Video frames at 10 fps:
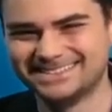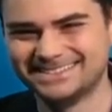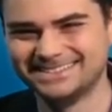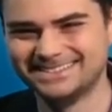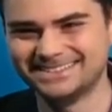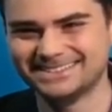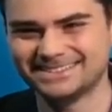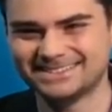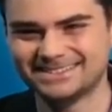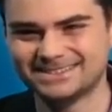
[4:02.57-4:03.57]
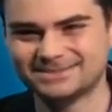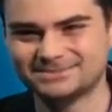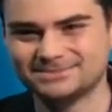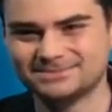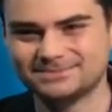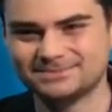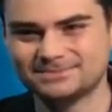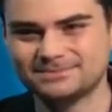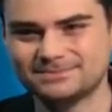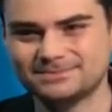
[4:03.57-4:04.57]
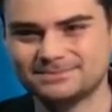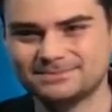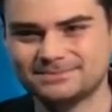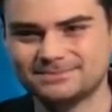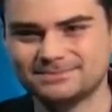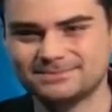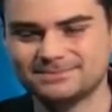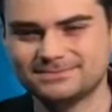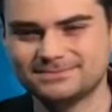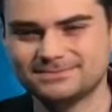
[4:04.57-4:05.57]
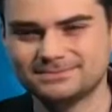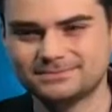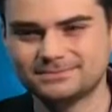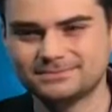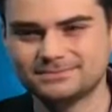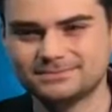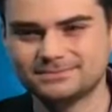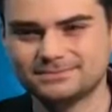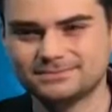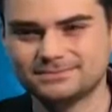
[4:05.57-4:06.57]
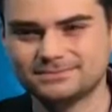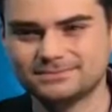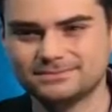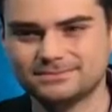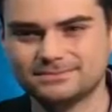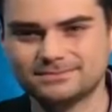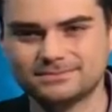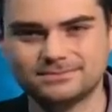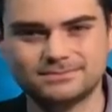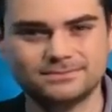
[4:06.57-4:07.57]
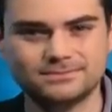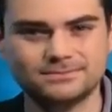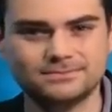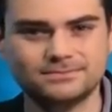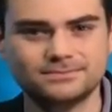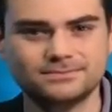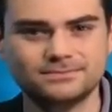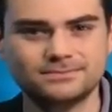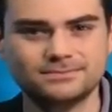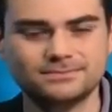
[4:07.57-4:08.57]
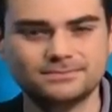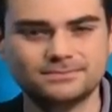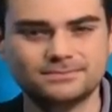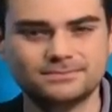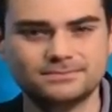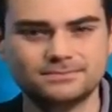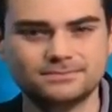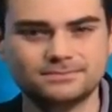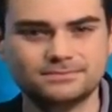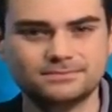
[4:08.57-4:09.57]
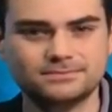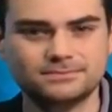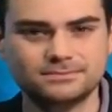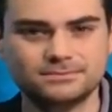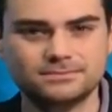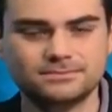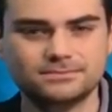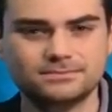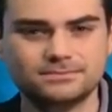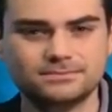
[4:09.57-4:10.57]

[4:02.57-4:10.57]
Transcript: This person isn't speaking.